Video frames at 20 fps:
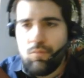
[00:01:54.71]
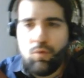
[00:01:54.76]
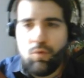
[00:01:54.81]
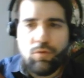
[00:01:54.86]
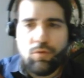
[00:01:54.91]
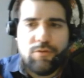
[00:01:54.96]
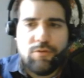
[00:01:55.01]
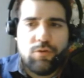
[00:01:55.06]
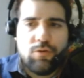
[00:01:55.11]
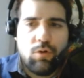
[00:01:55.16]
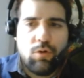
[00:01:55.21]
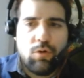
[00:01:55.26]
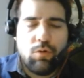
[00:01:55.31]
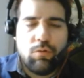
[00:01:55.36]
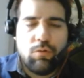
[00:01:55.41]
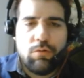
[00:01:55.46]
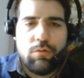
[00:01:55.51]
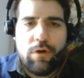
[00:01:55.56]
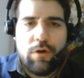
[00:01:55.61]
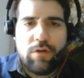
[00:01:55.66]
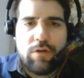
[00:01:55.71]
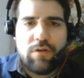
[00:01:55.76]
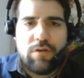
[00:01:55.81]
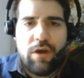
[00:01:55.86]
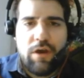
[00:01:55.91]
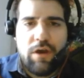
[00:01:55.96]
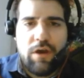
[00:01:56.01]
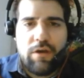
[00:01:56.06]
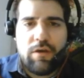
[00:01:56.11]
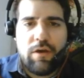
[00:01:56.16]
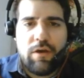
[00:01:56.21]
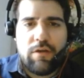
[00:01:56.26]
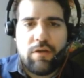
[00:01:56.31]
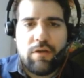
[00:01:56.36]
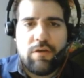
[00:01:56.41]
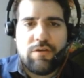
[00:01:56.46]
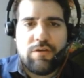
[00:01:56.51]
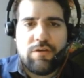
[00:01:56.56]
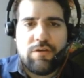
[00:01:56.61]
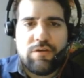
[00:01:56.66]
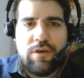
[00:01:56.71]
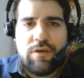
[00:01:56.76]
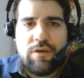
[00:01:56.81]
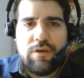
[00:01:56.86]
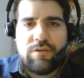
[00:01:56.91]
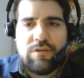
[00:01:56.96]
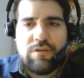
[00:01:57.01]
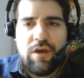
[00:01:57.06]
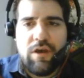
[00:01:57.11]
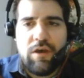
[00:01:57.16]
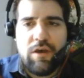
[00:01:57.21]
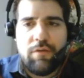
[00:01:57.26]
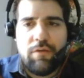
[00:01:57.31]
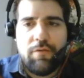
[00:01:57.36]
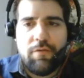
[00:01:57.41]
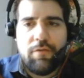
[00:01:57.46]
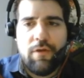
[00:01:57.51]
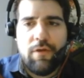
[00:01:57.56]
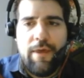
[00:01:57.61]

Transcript: also attacking at his king's side.